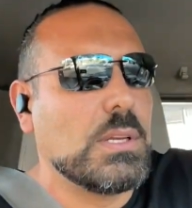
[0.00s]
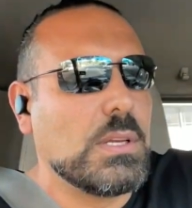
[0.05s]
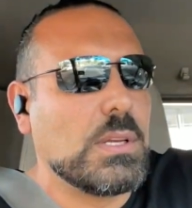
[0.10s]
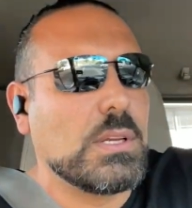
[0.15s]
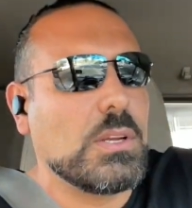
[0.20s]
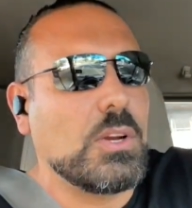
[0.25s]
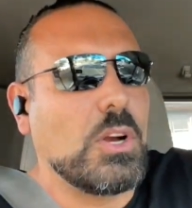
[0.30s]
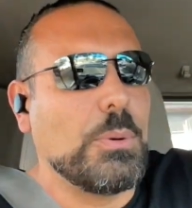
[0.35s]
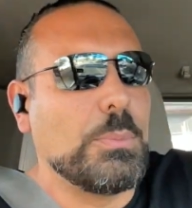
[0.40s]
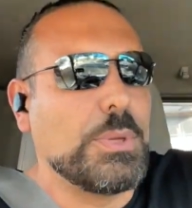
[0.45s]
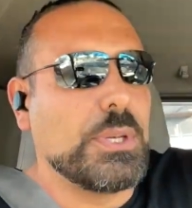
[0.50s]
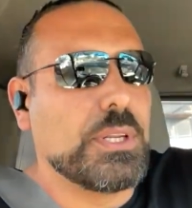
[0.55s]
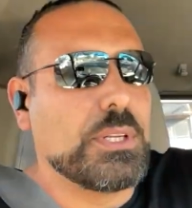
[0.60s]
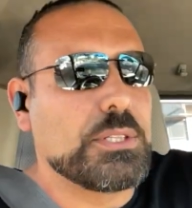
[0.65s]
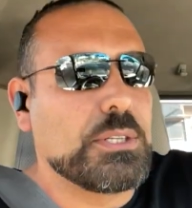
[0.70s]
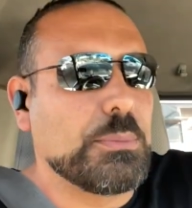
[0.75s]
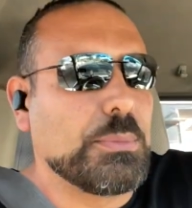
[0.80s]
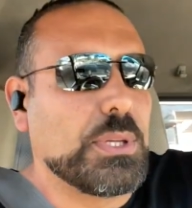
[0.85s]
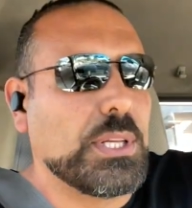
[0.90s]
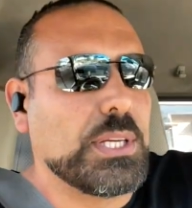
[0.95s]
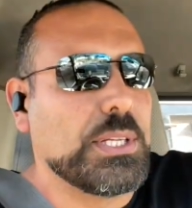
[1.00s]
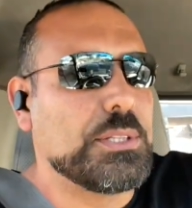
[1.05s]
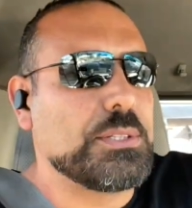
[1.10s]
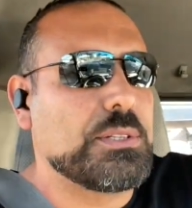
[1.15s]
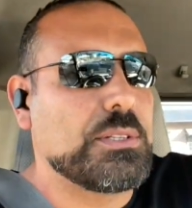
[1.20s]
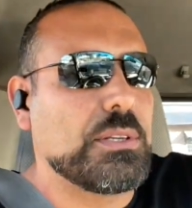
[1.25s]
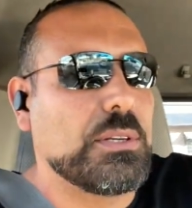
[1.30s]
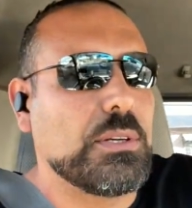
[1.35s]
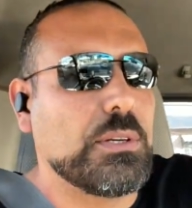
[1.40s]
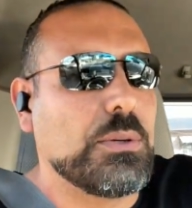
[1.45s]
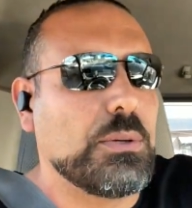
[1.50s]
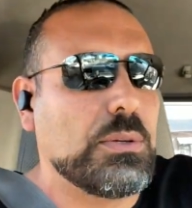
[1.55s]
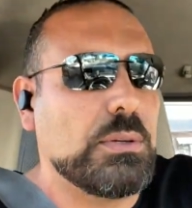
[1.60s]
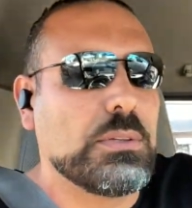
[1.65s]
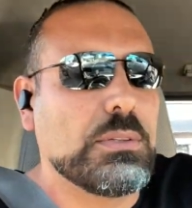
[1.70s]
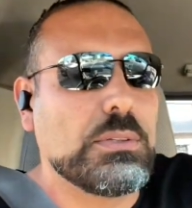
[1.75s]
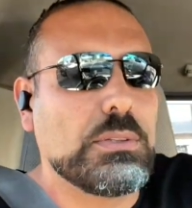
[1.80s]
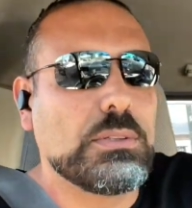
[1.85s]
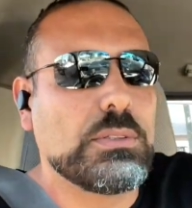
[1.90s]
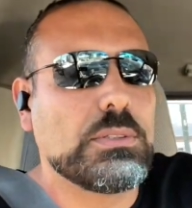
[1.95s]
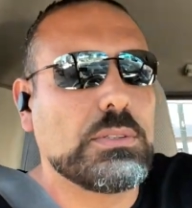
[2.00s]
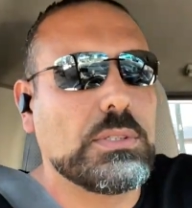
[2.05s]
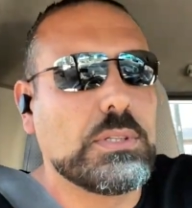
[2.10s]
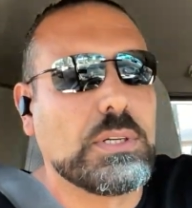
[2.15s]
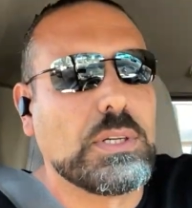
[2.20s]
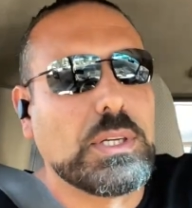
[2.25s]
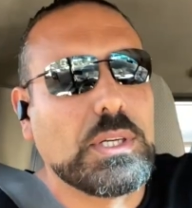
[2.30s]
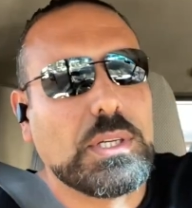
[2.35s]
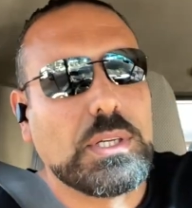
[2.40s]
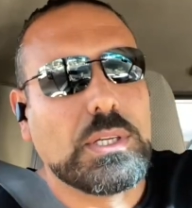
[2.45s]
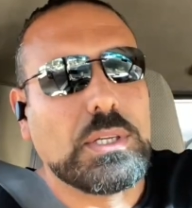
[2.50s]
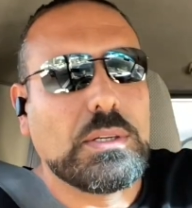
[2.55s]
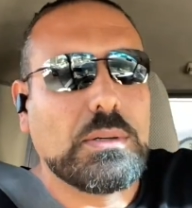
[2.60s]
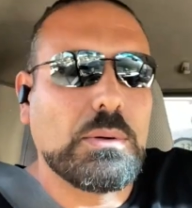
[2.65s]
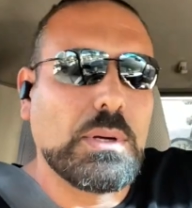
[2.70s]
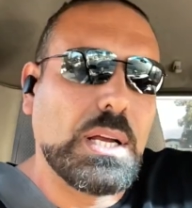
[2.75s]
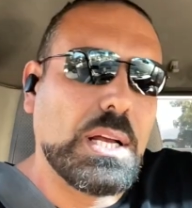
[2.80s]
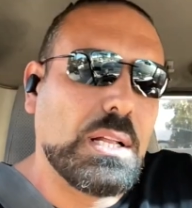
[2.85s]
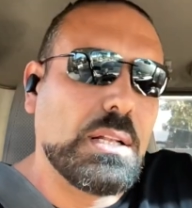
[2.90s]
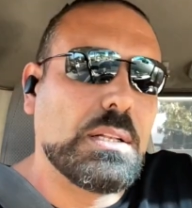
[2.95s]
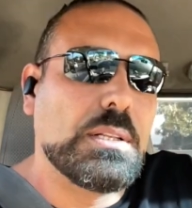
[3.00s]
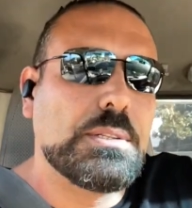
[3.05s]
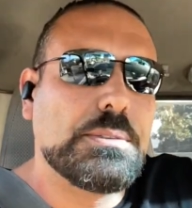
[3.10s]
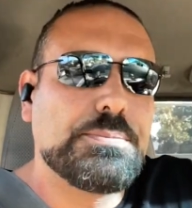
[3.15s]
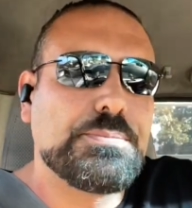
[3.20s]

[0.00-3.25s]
communism leads to, well,